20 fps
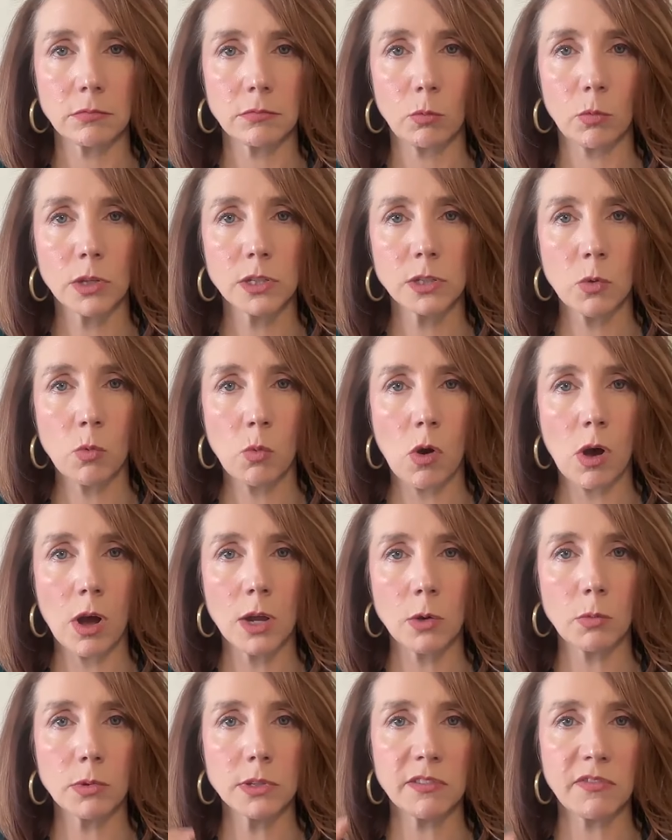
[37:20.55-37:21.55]
What's a
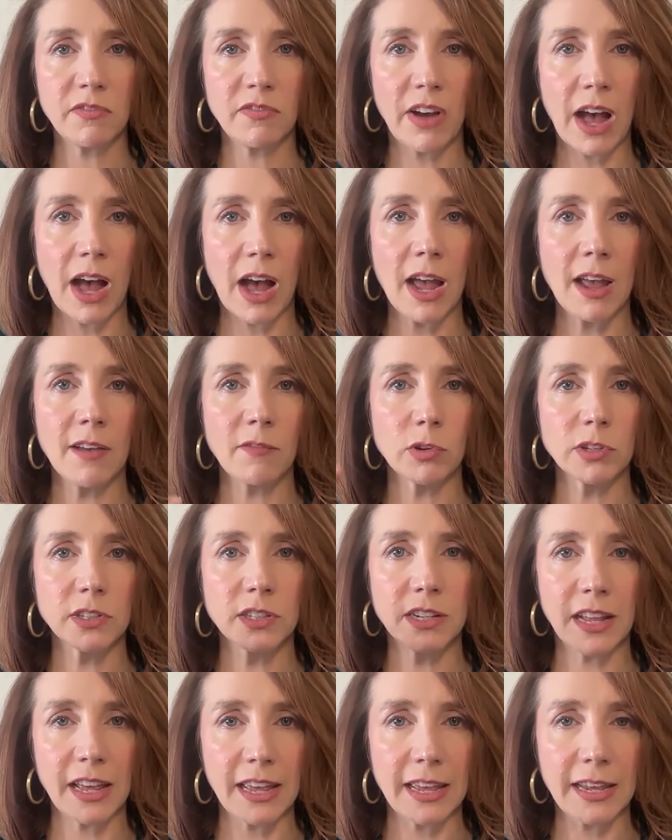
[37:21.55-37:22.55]
one? What's a five? What's
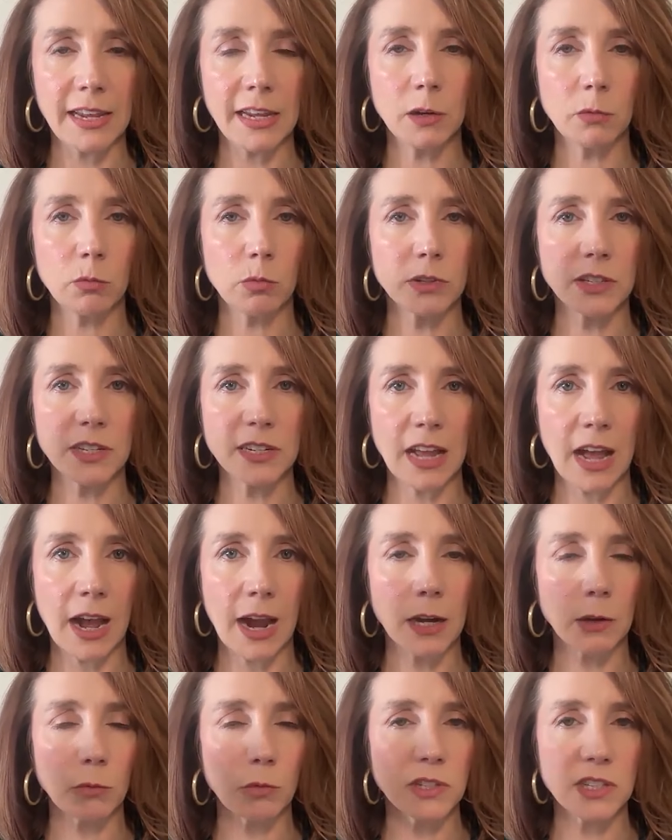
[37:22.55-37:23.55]
an eight? What's a
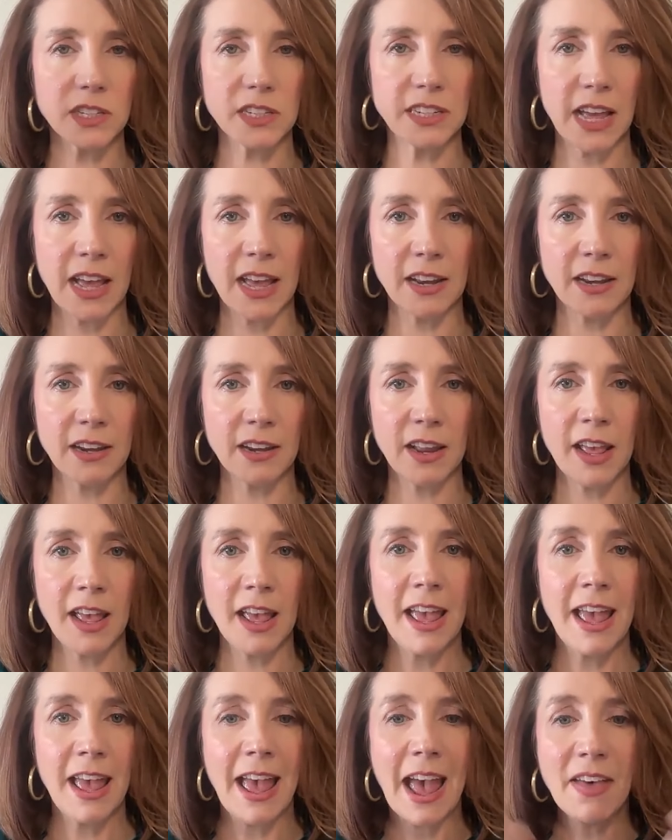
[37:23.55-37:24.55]
nine? What's a 10?
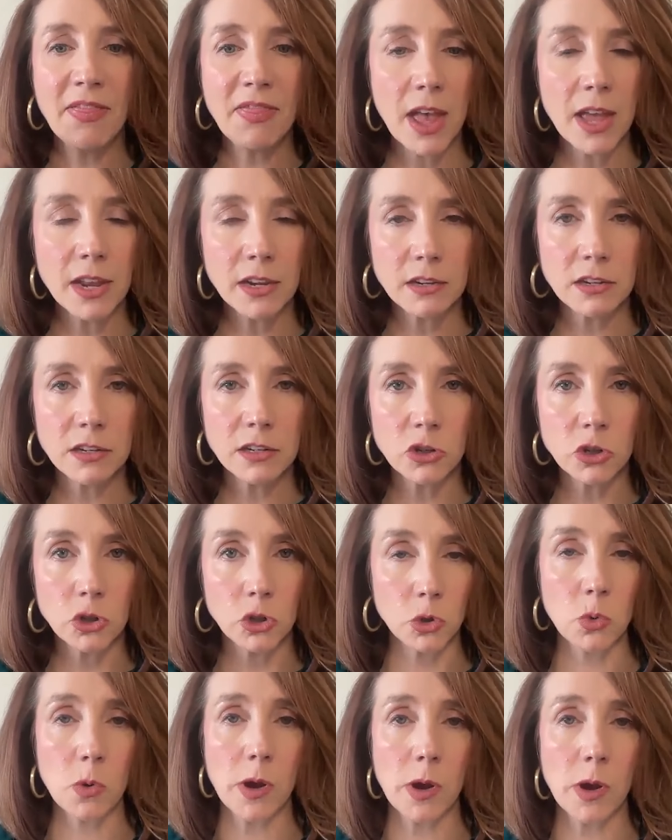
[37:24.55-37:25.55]
And then
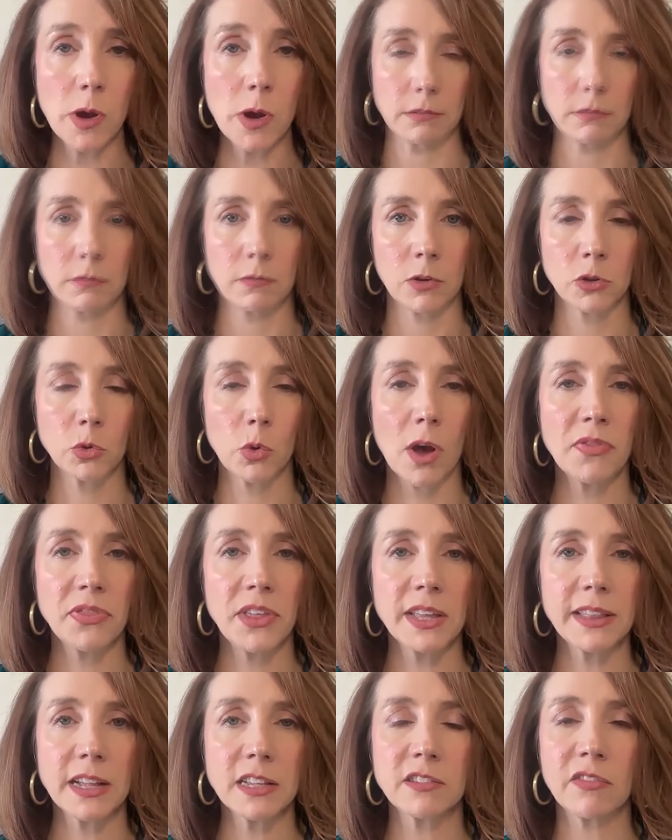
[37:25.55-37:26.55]
do it. So I
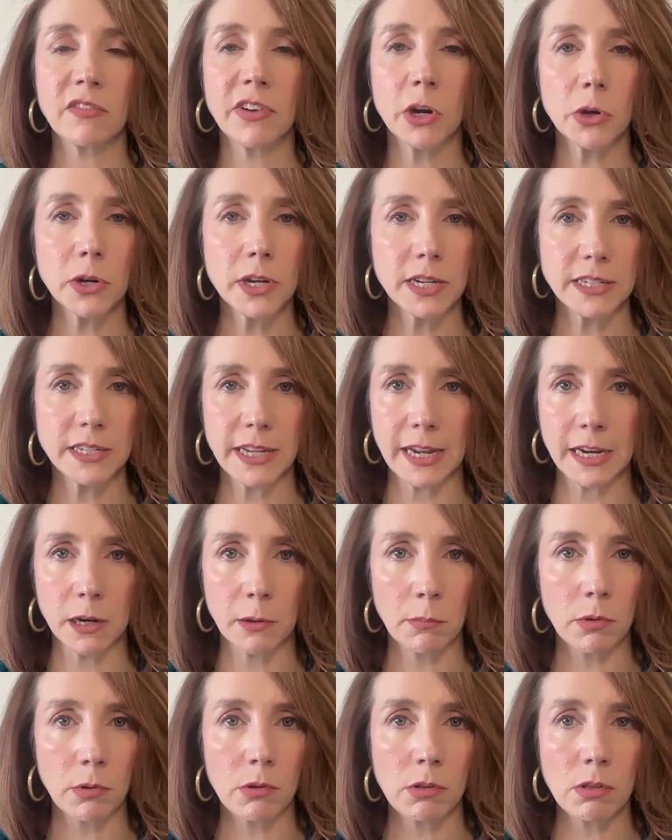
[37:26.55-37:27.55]
think that's very
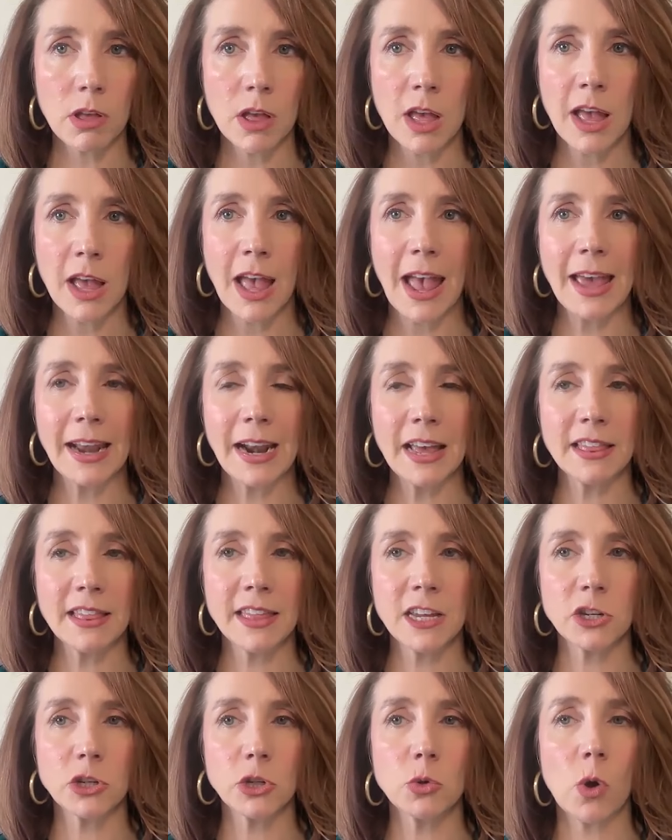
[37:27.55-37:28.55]
attainable. And I
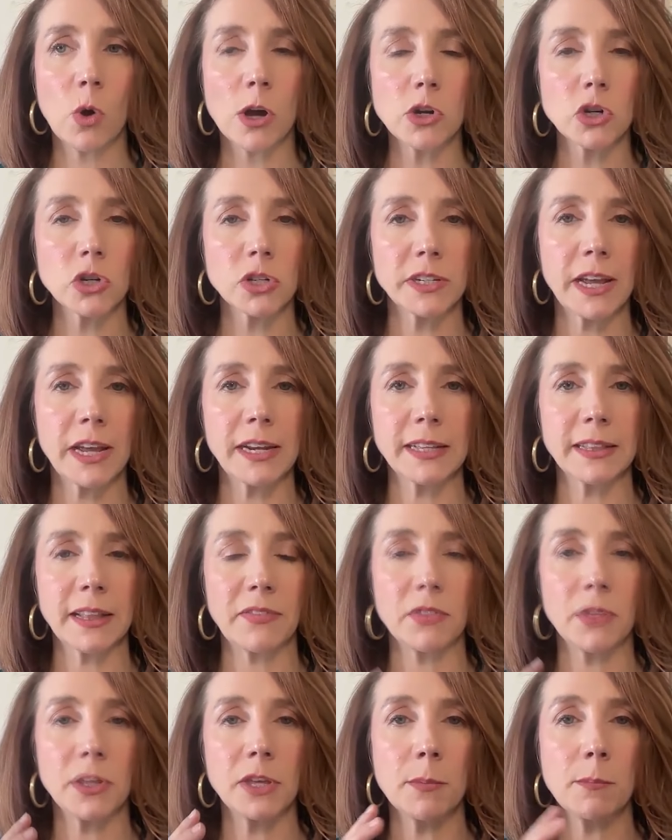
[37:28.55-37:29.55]
think, too, understanding
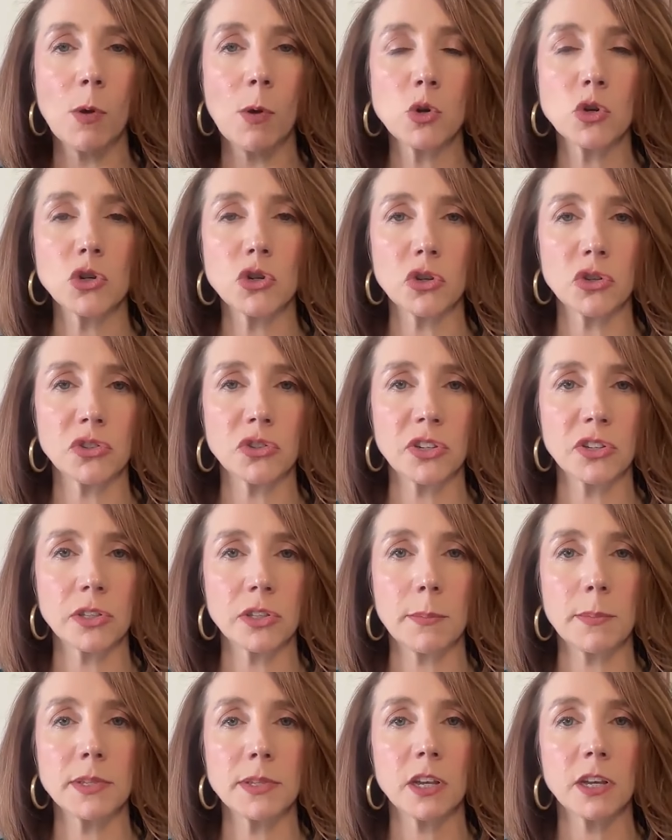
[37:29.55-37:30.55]
that the emotional
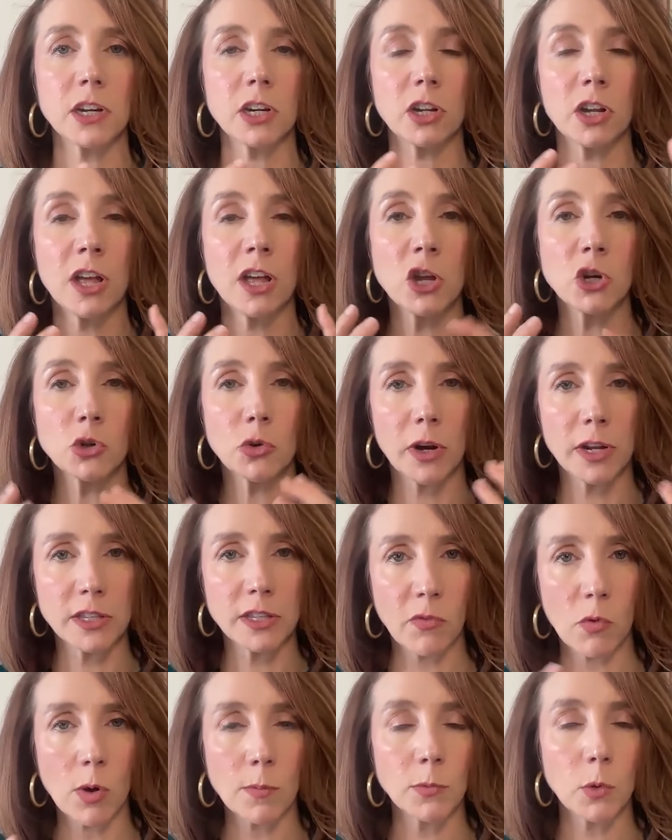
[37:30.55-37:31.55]
system is going to
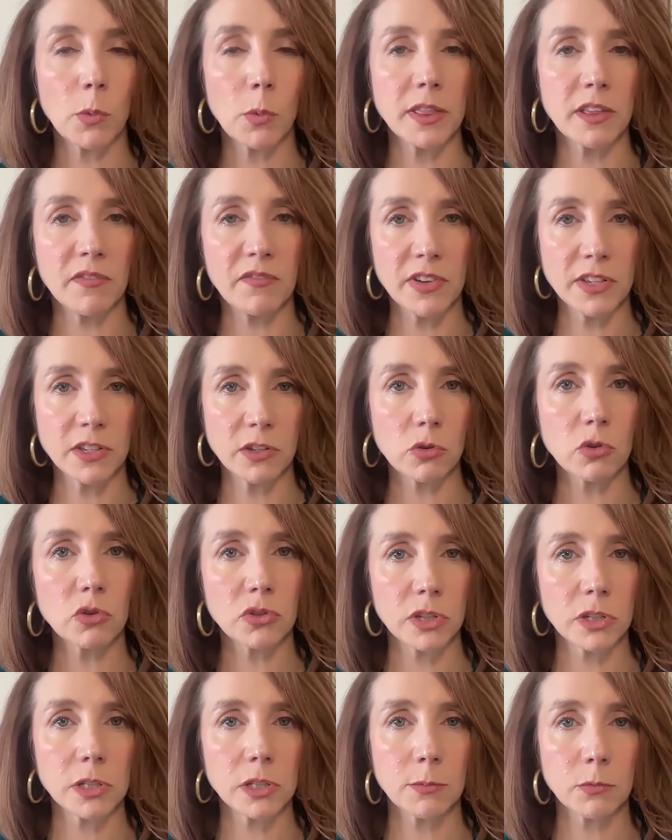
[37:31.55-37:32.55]
transform the way the physical
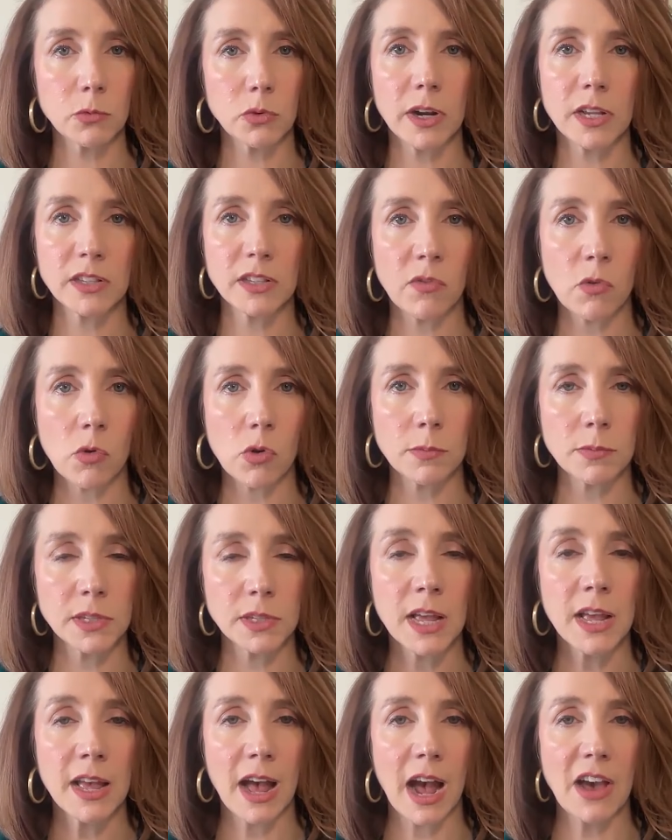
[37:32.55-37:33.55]
system transforms,
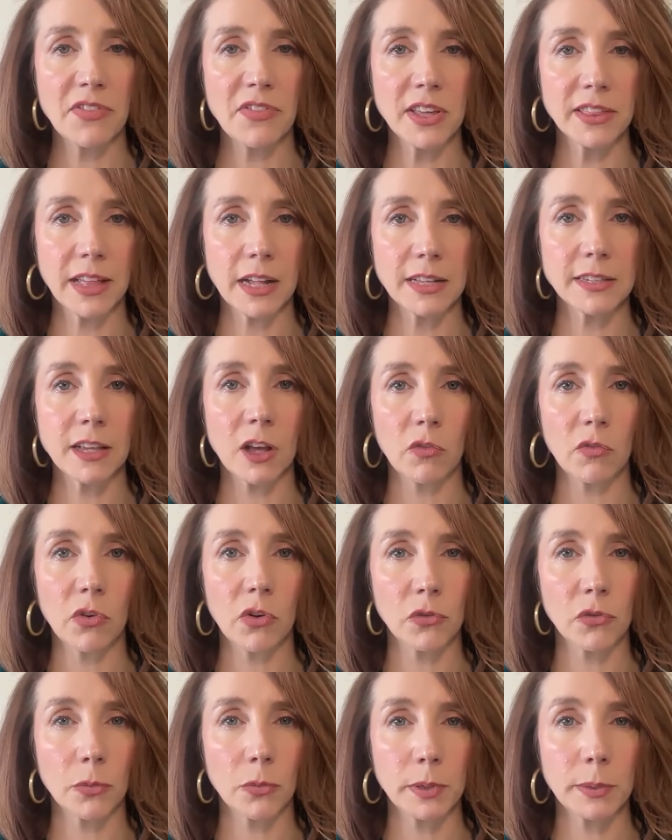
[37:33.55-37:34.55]
I think that's
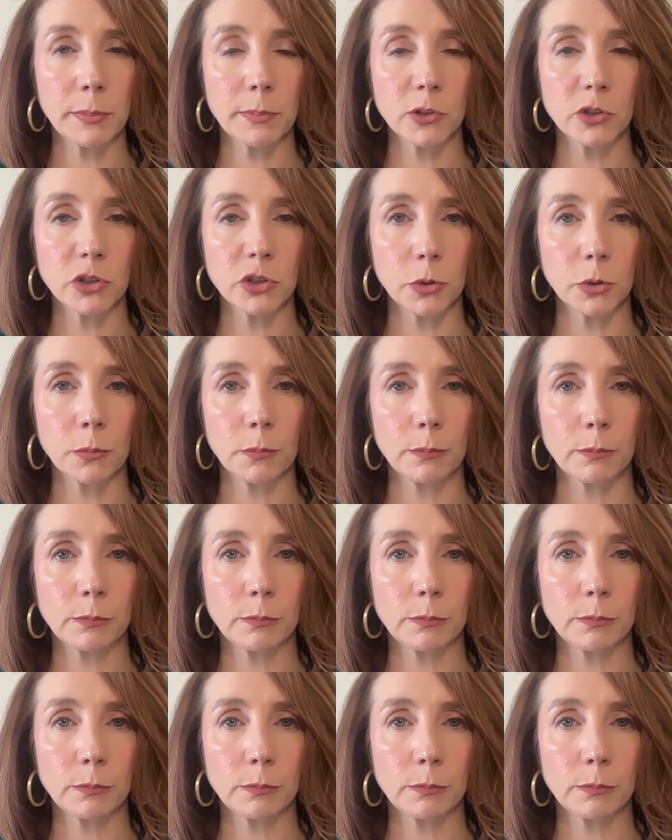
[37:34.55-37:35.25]
helpful for people, too.